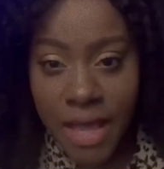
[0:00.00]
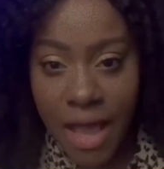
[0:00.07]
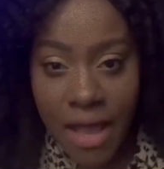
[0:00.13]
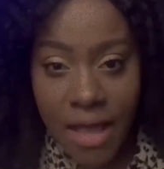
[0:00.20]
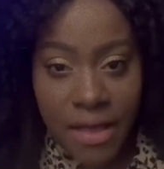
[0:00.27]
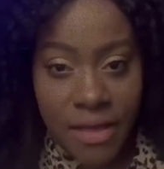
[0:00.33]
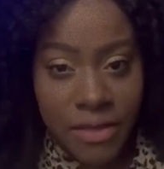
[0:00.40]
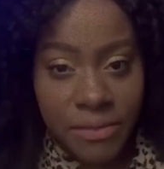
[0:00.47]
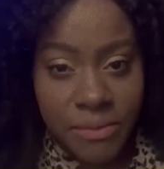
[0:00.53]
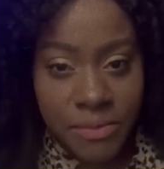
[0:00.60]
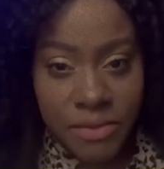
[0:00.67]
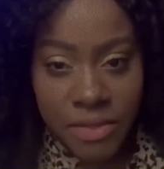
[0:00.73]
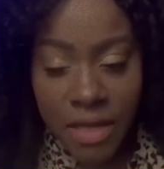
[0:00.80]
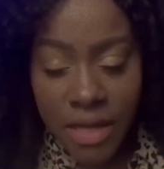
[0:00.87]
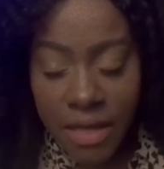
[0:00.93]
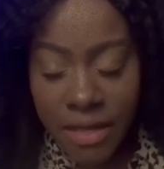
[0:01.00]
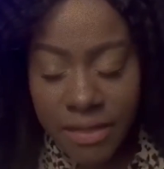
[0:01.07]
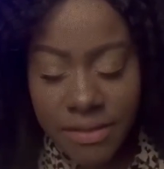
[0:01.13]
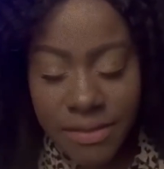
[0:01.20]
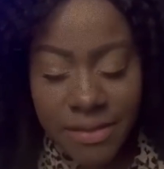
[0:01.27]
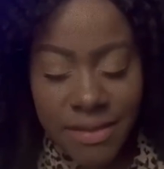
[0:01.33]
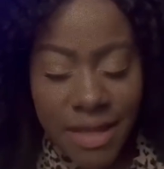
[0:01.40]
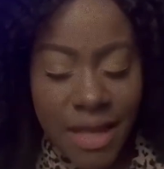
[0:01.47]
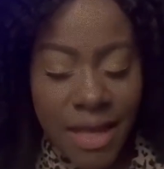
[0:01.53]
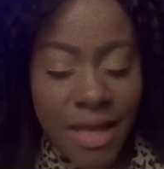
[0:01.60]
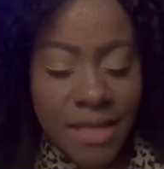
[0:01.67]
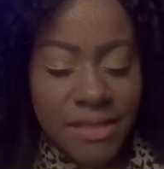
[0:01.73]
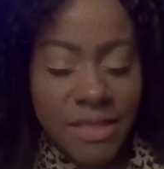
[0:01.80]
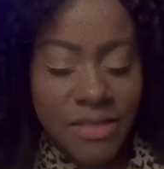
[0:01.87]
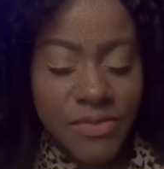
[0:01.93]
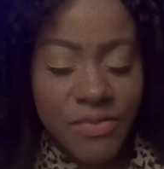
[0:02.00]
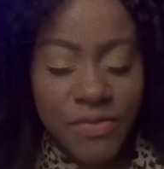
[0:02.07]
your music and put more funds in your